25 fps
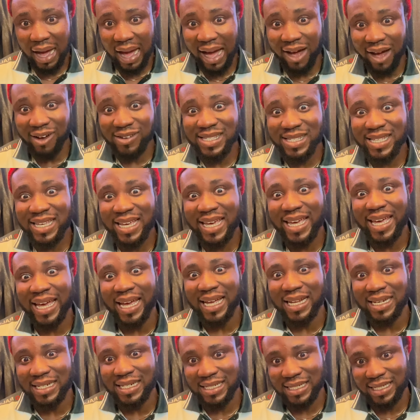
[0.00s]
how
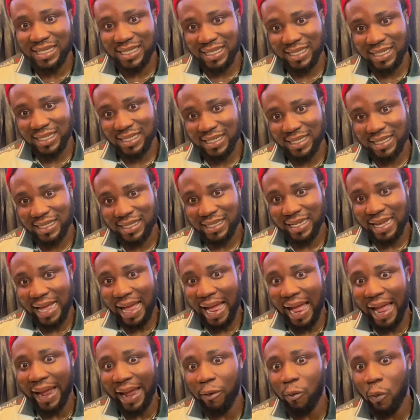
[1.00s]
scared
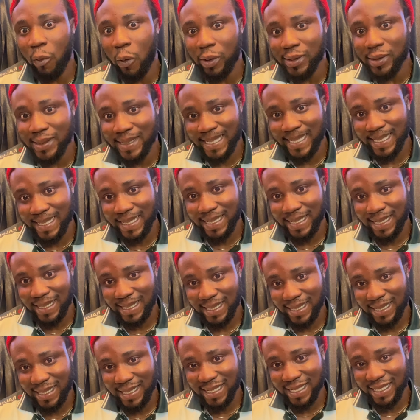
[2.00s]
I was
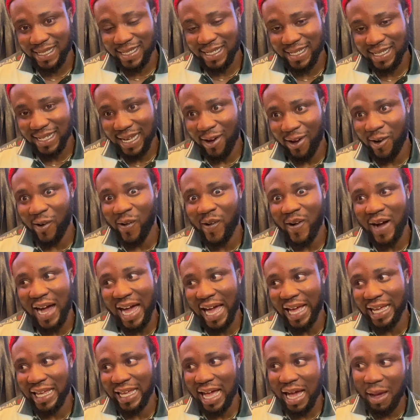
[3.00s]
or
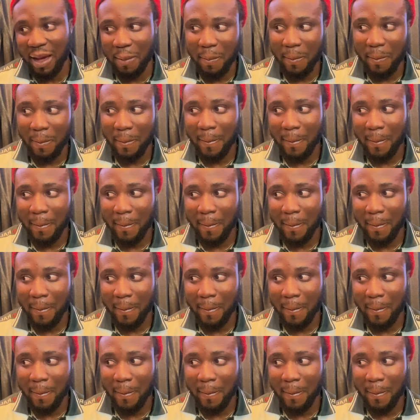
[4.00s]
I am.